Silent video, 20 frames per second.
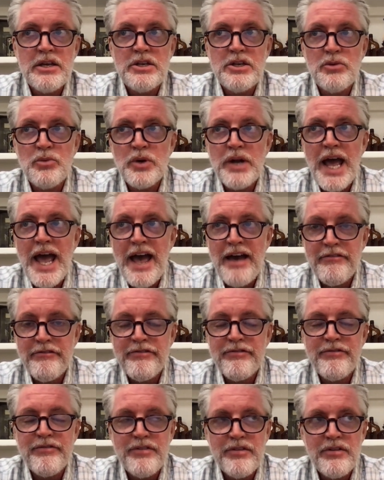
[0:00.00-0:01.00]
you want to
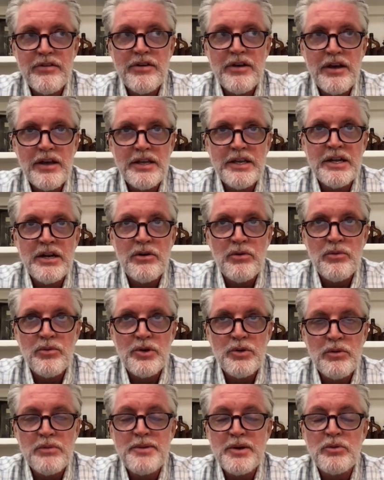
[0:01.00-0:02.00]
have, you
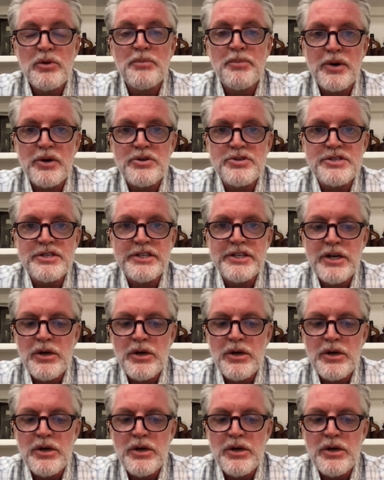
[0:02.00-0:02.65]
want to be a real person.